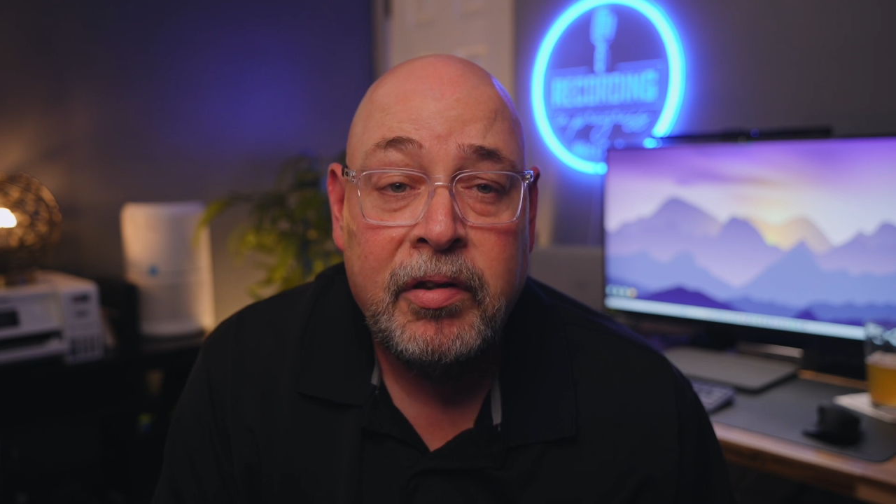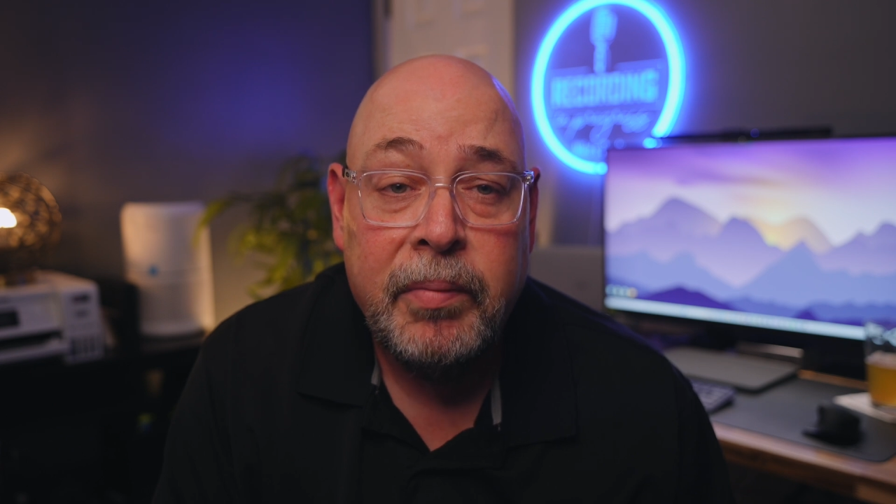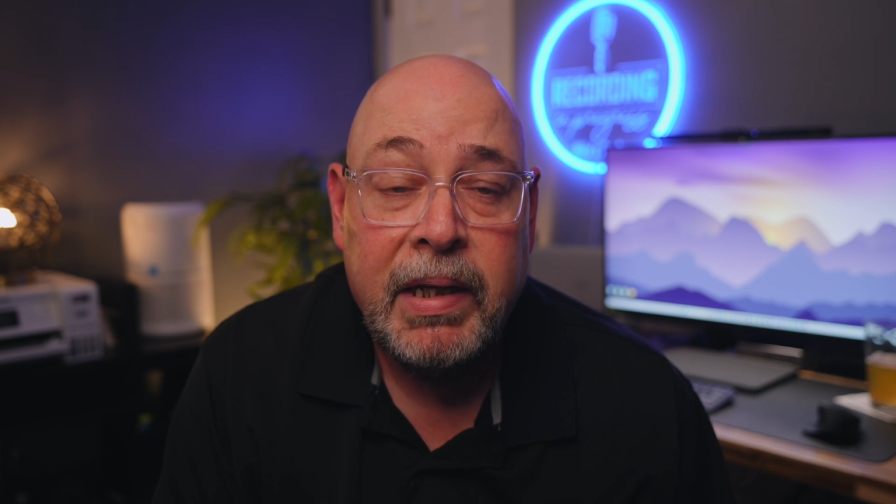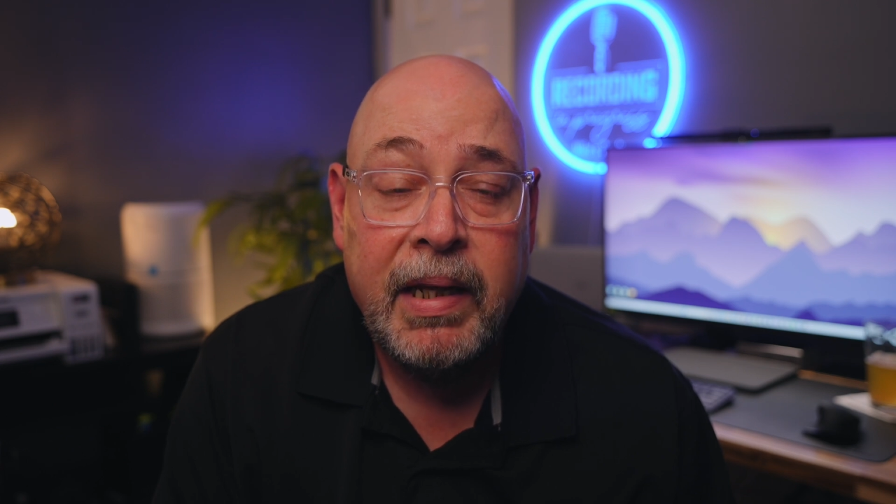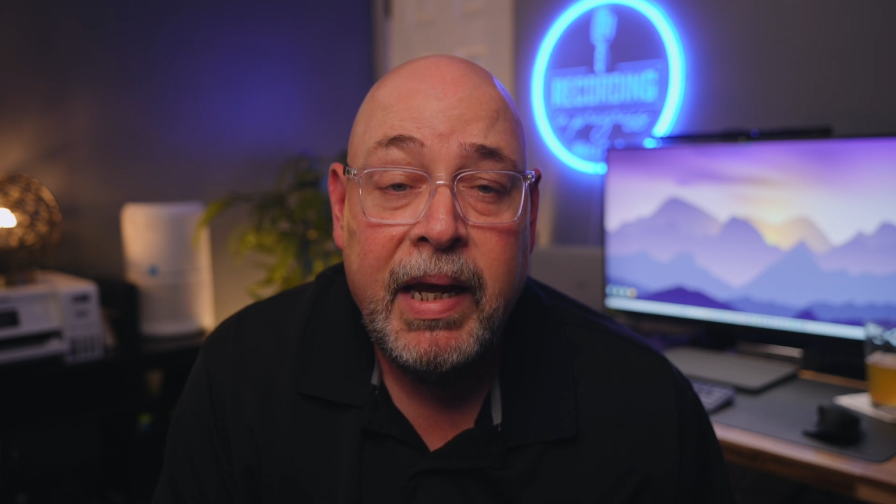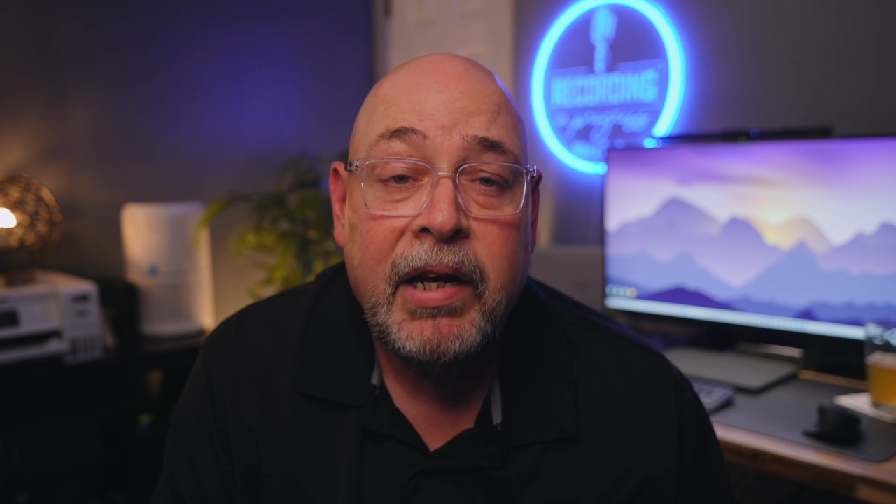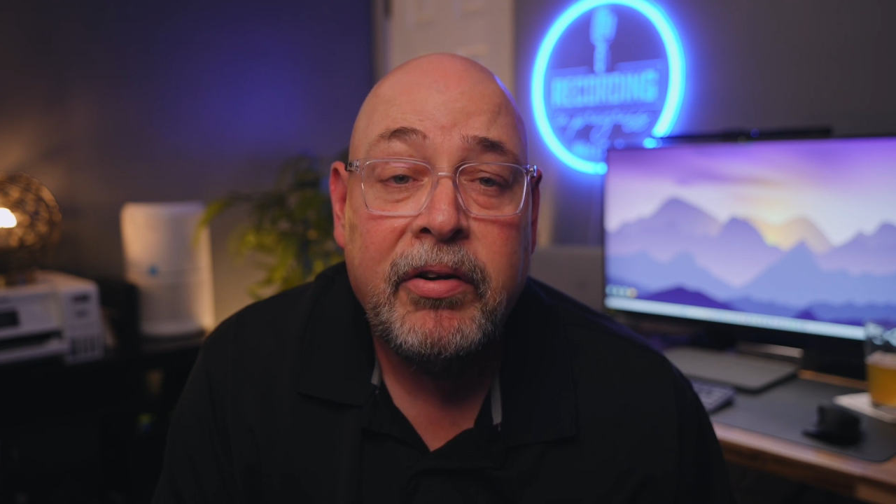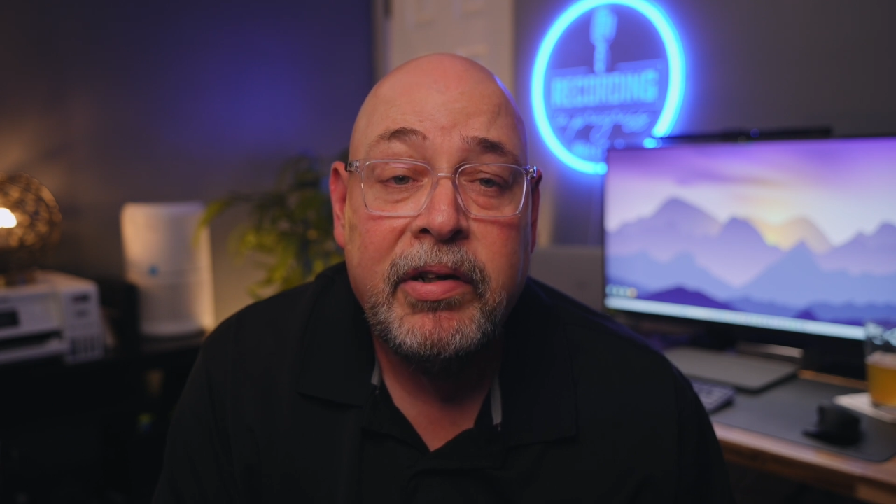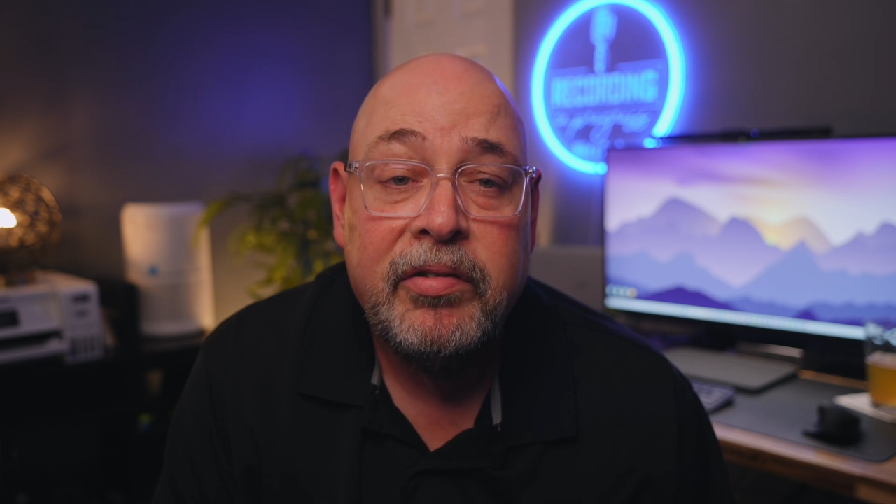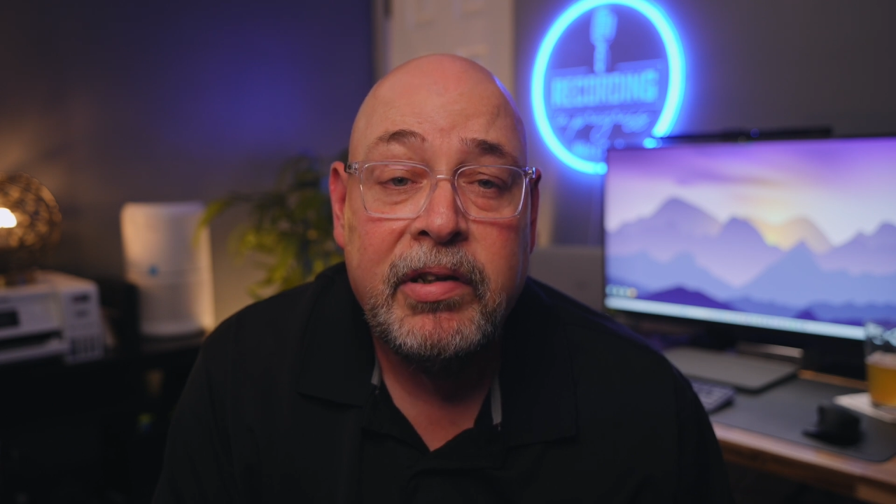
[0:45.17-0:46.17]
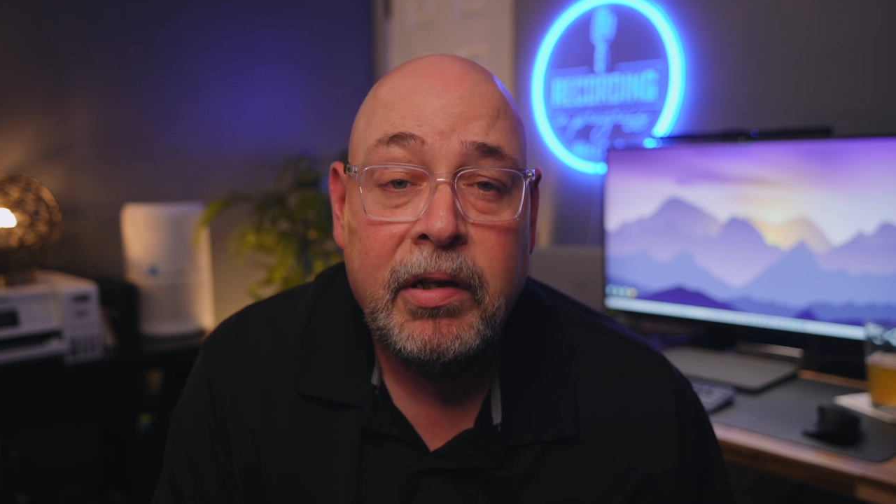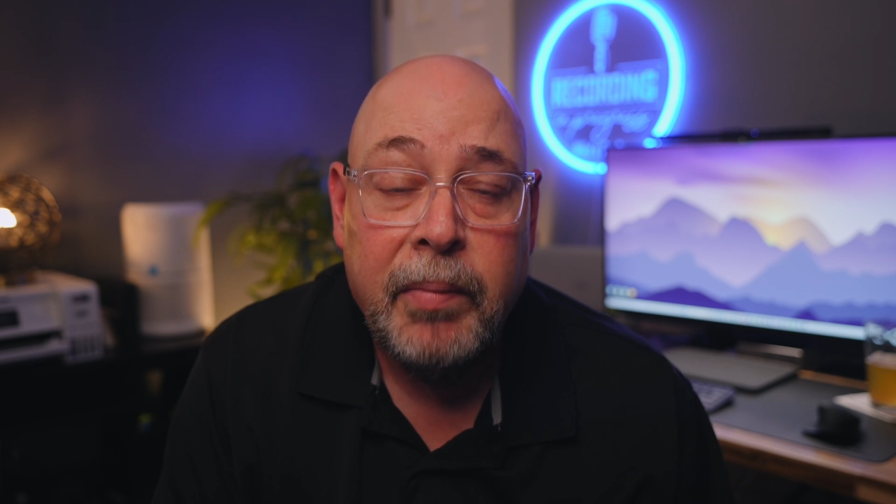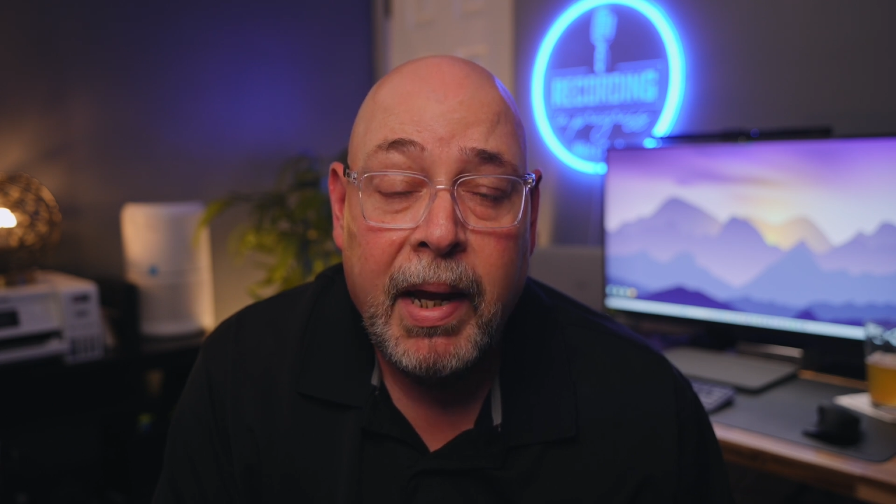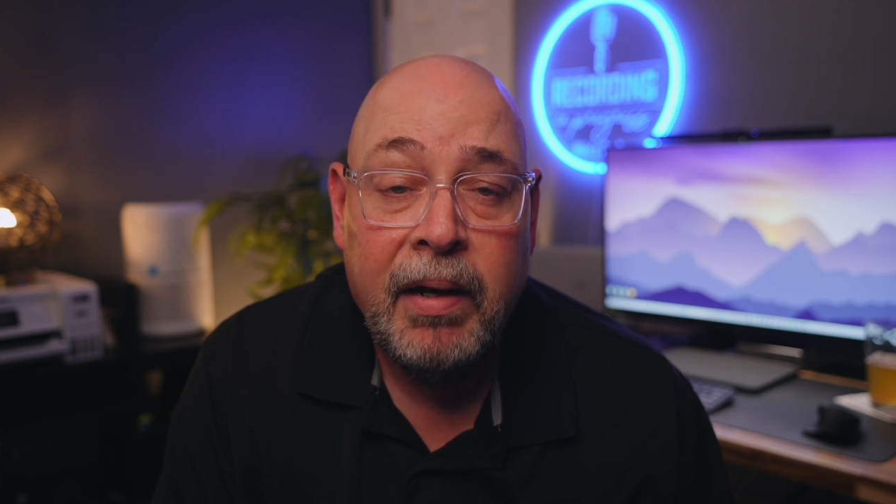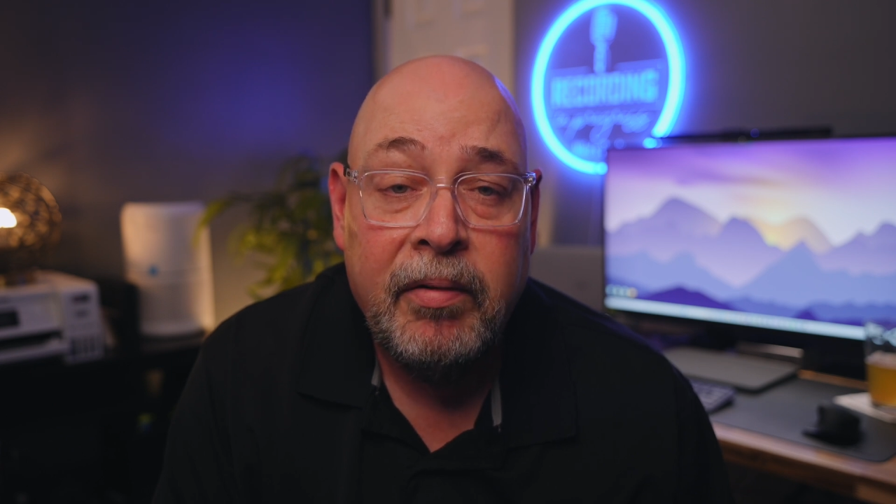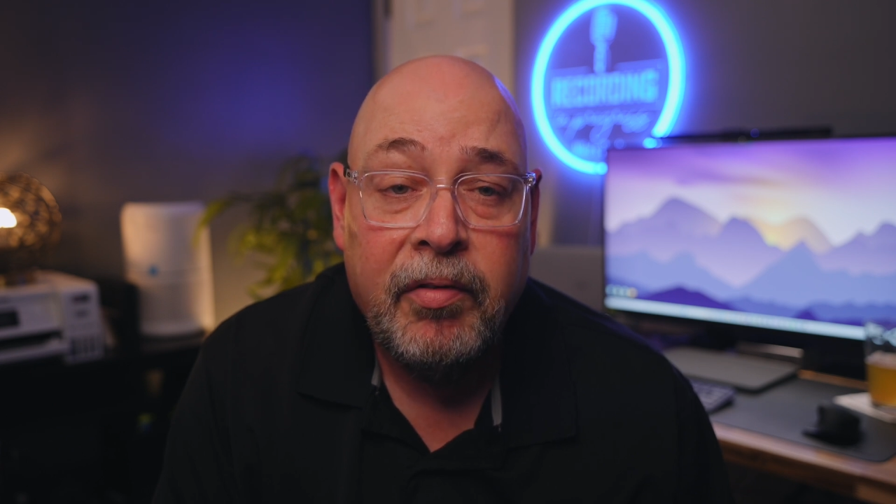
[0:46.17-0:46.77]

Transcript: to meet the increasing demand